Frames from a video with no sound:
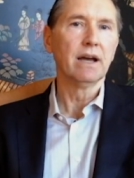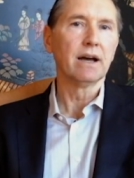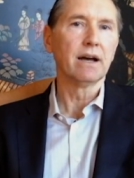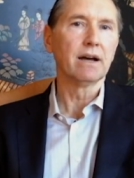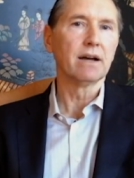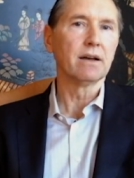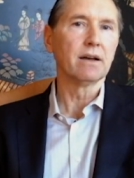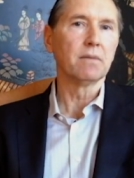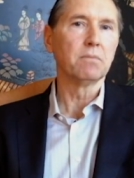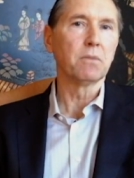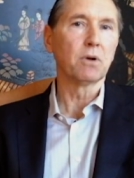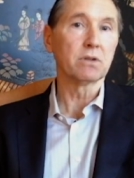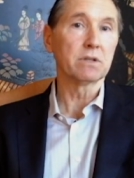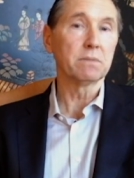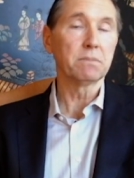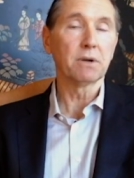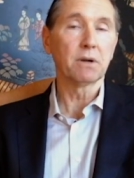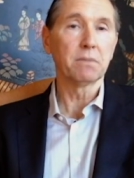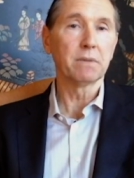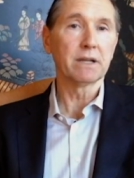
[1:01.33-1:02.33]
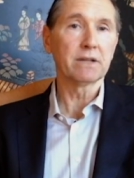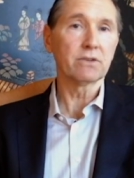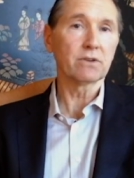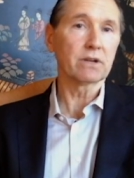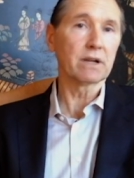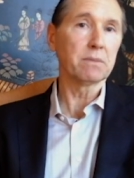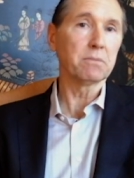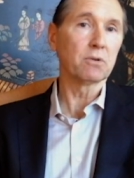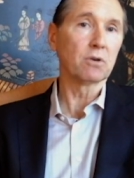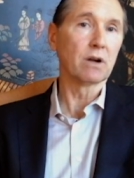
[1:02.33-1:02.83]

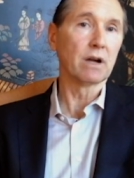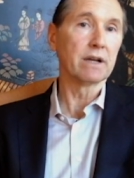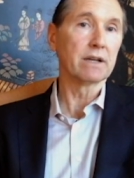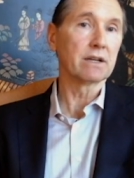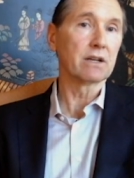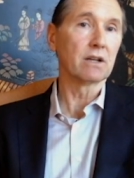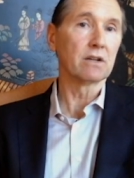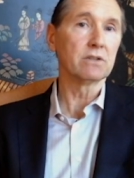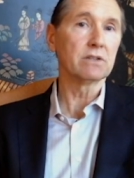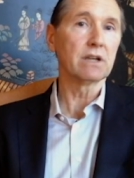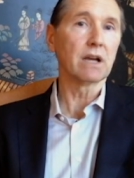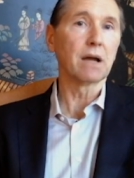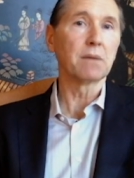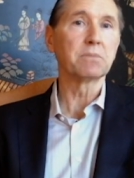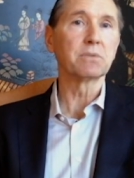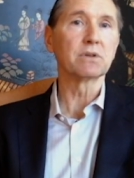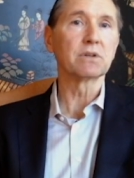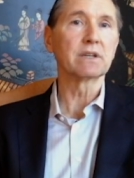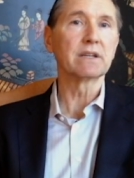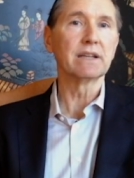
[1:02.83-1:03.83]
Multiparametric MRI and color Doppler